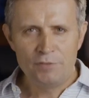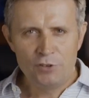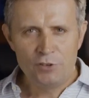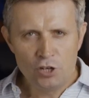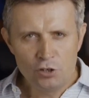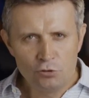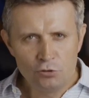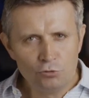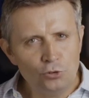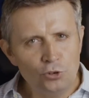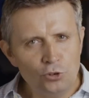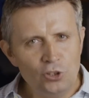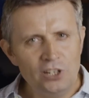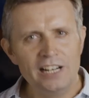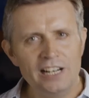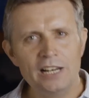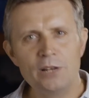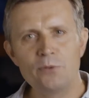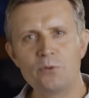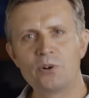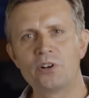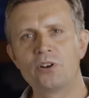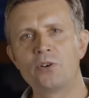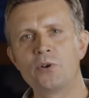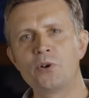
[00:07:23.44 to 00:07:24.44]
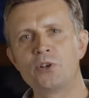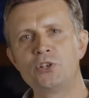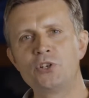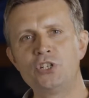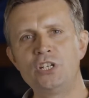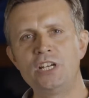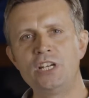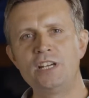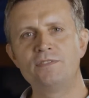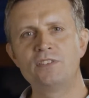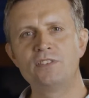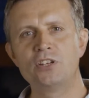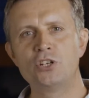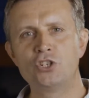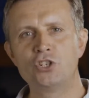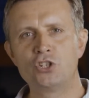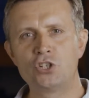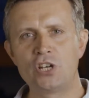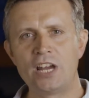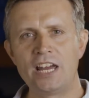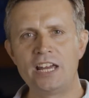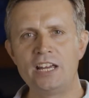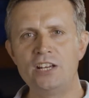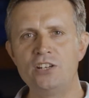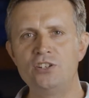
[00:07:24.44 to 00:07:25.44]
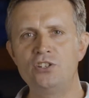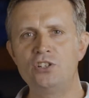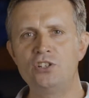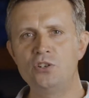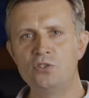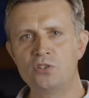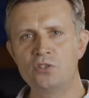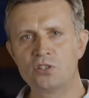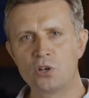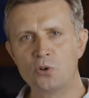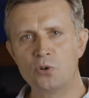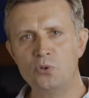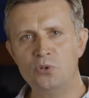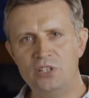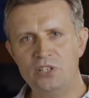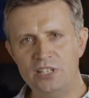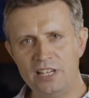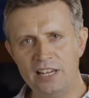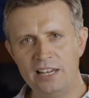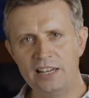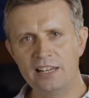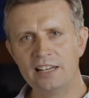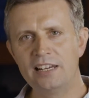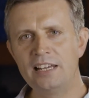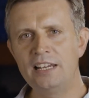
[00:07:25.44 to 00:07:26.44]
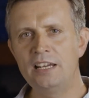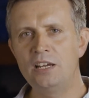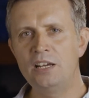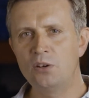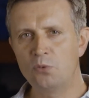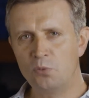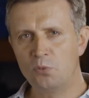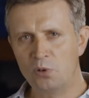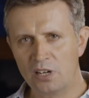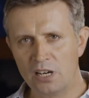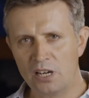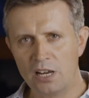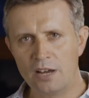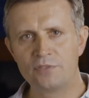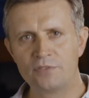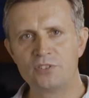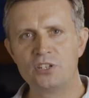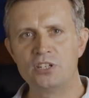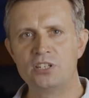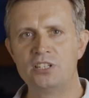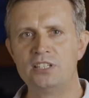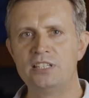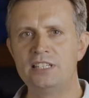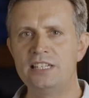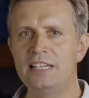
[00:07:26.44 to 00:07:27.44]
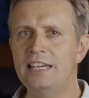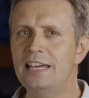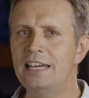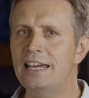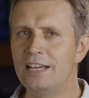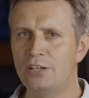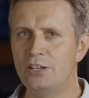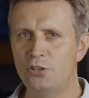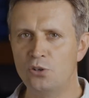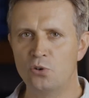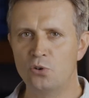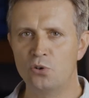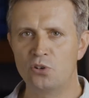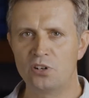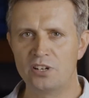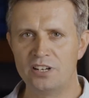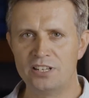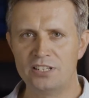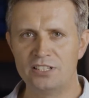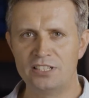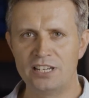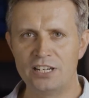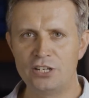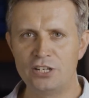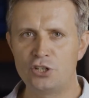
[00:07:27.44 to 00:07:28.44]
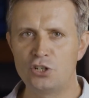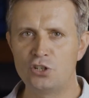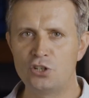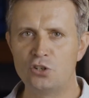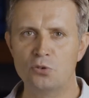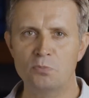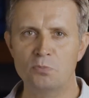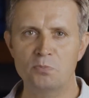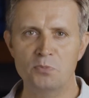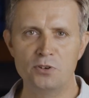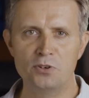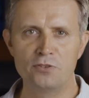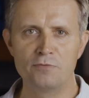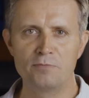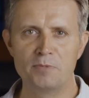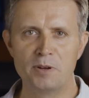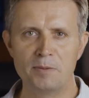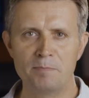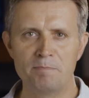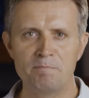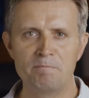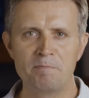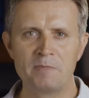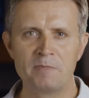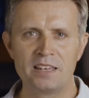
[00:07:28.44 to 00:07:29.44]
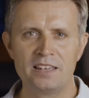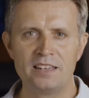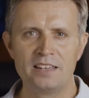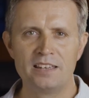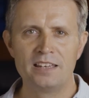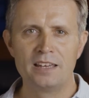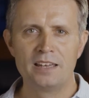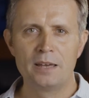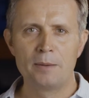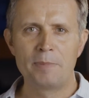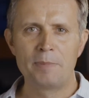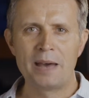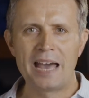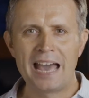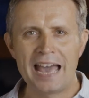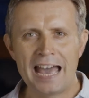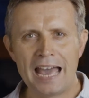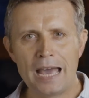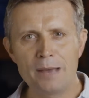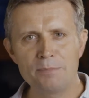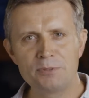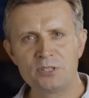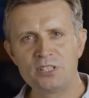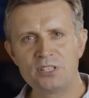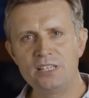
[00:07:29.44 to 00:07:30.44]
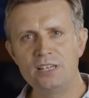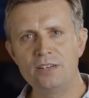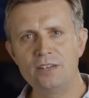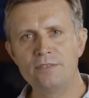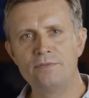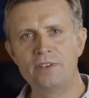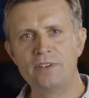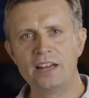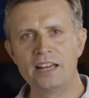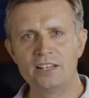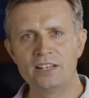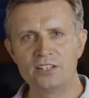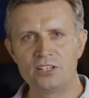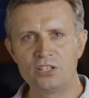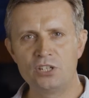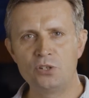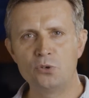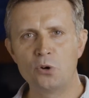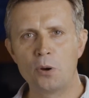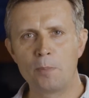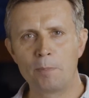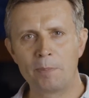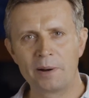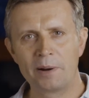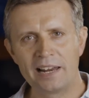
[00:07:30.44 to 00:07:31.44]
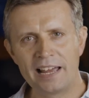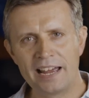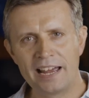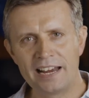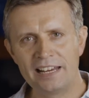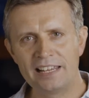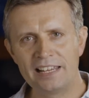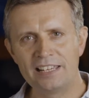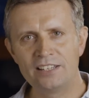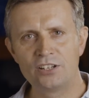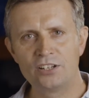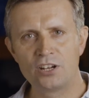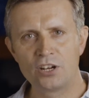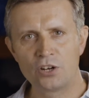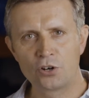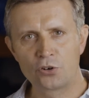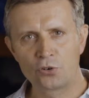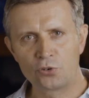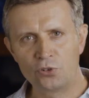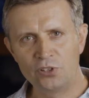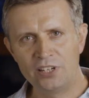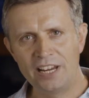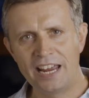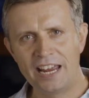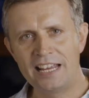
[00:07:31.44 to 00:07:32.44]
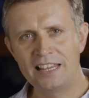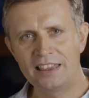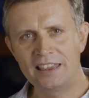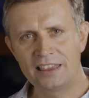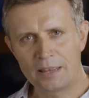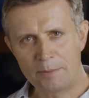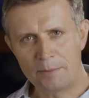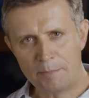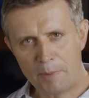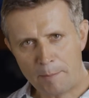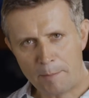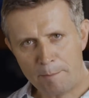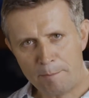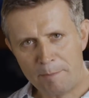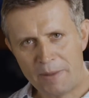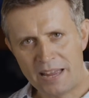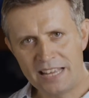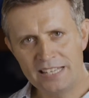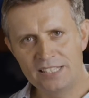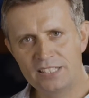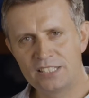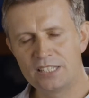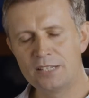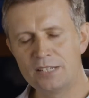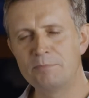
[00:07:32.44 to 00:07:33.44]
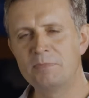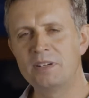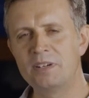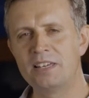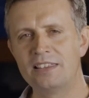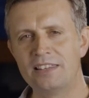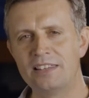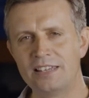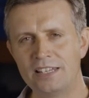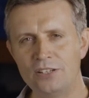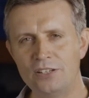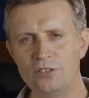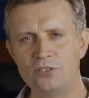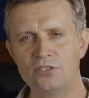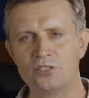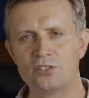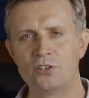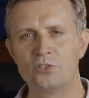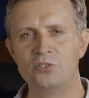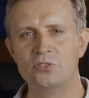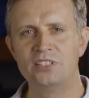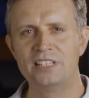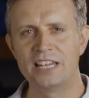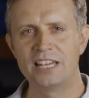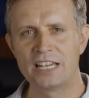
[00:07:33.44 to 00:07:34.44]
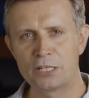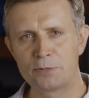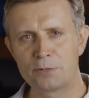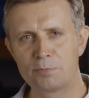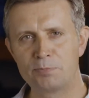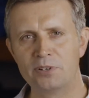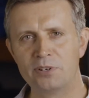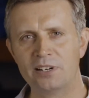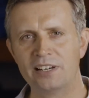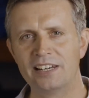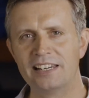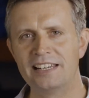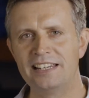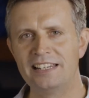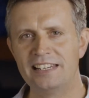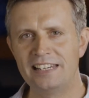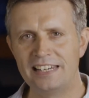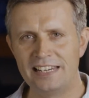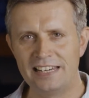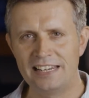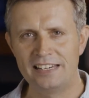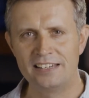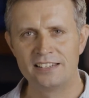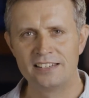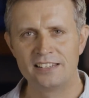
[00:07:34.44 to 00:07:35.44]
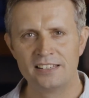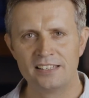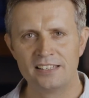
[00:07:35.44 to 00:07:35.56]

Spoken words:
you really want to achieve the change you so dearly would love to see in your organization or movement, perhaps the event you are planning can create the momentum that you so desperately need.